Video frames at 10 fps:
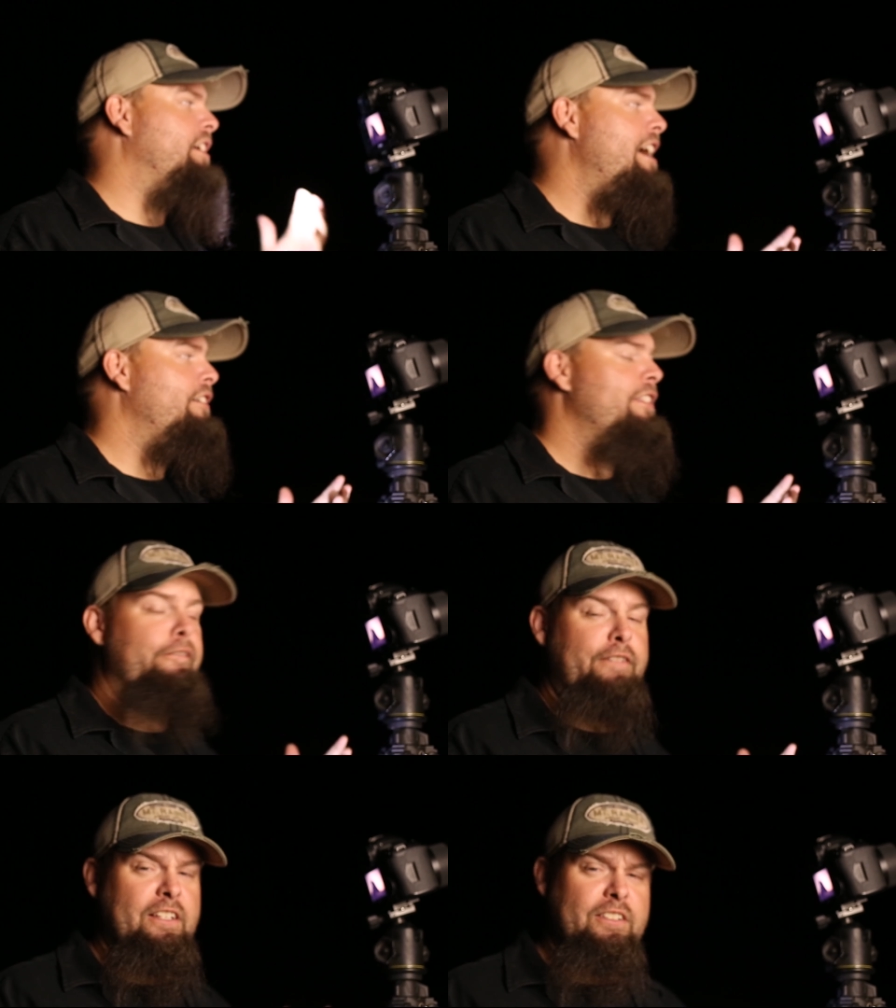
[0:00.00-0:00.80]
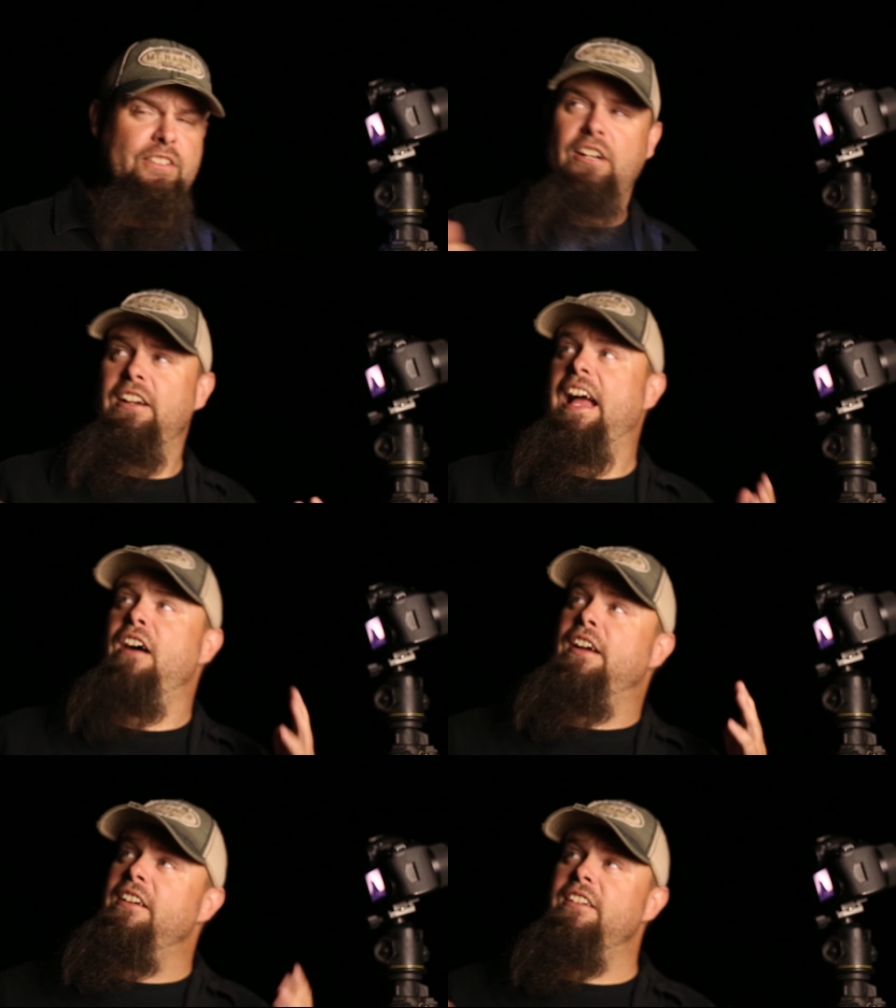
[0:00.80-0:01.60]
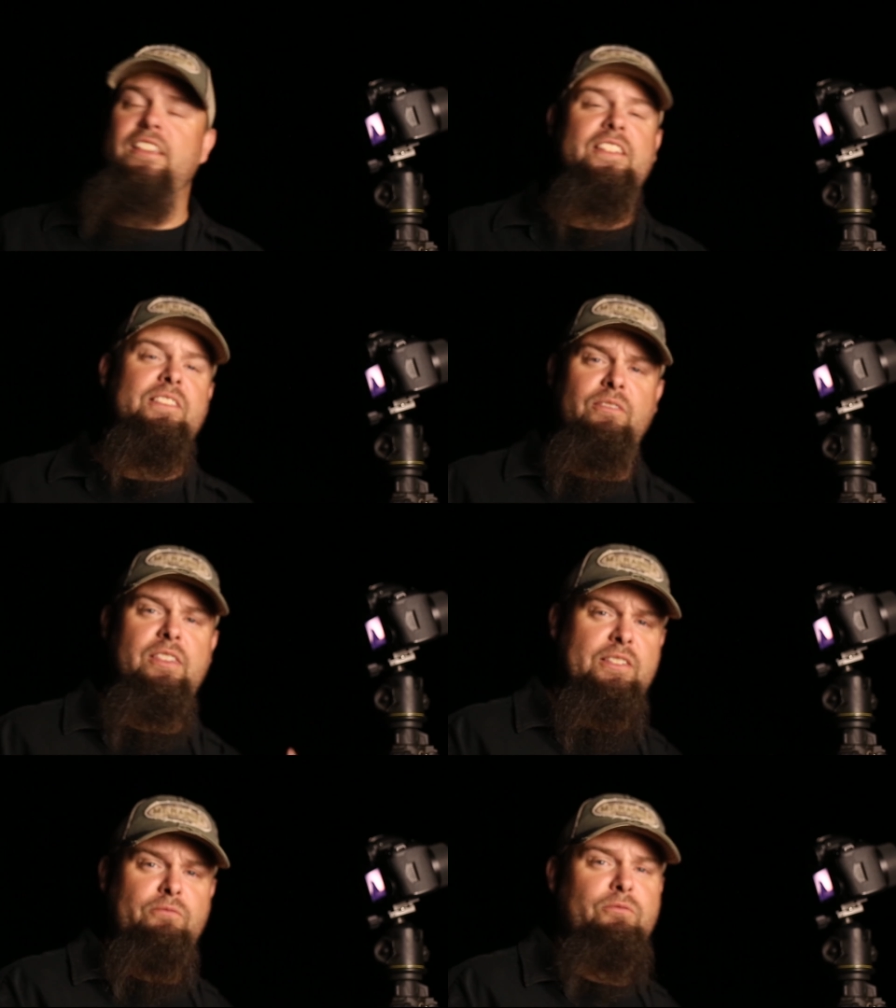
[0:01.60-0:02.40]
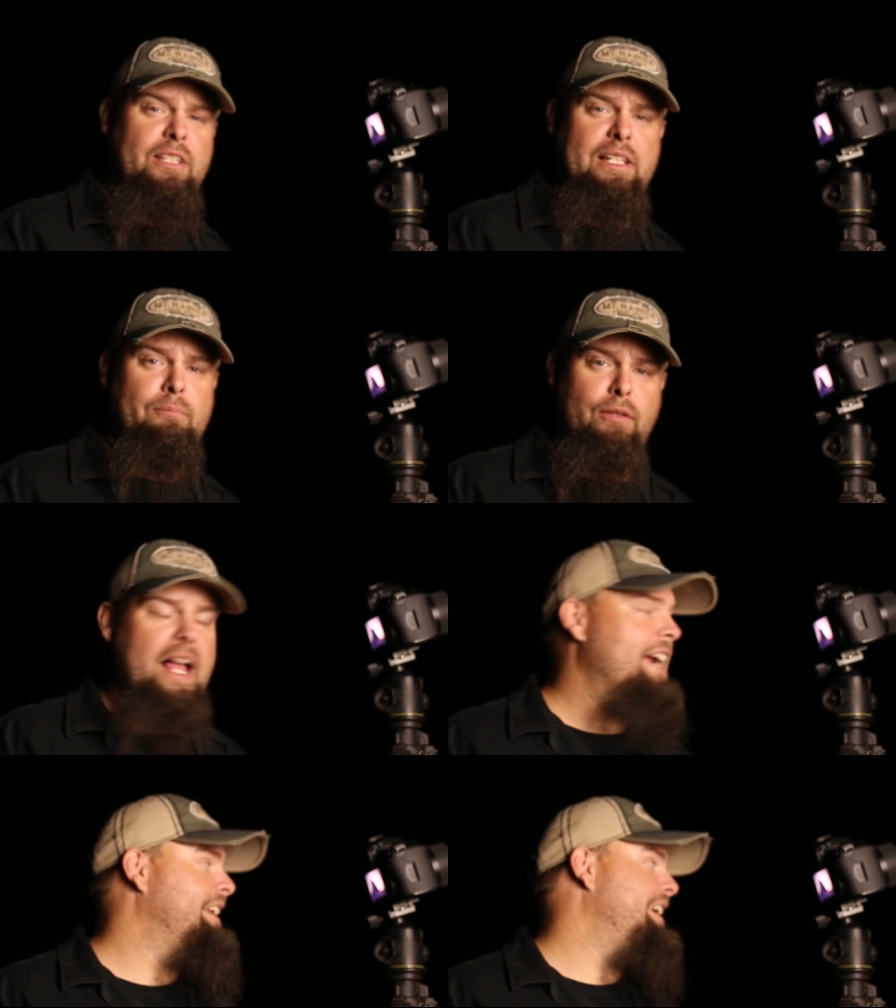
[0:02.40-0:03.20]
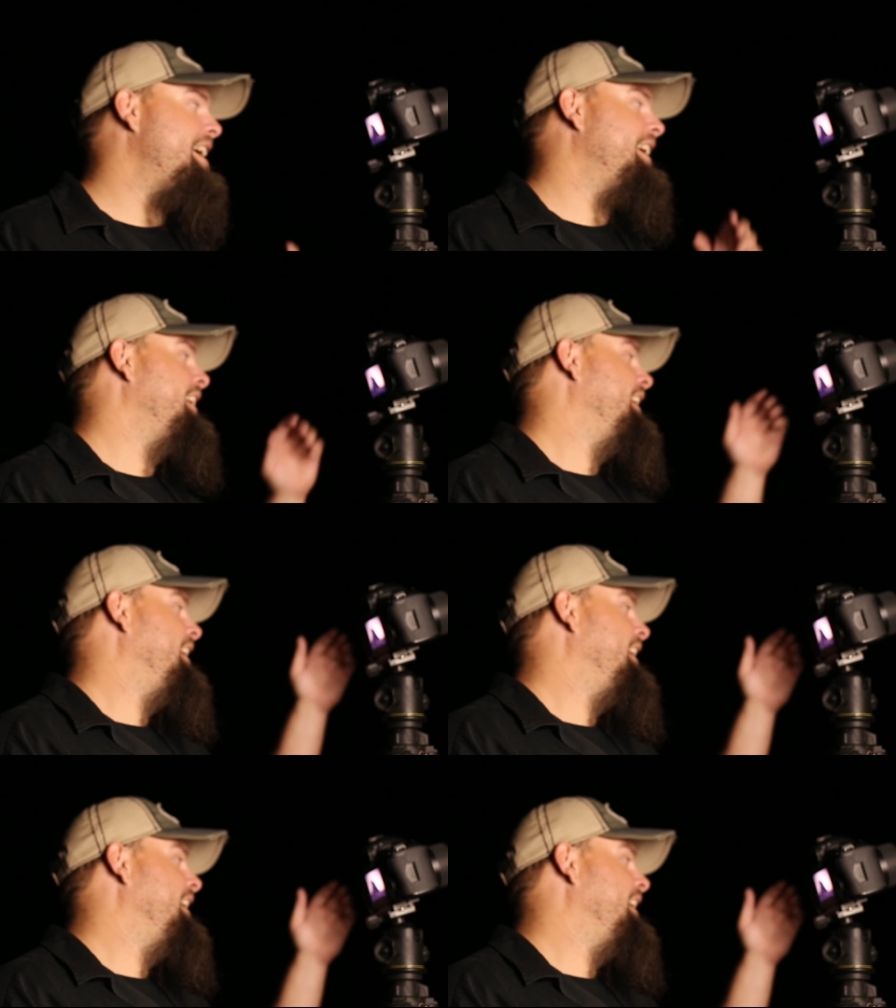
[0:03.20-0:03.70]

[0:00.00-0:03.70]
you're out in the field and you're out here in this this really black night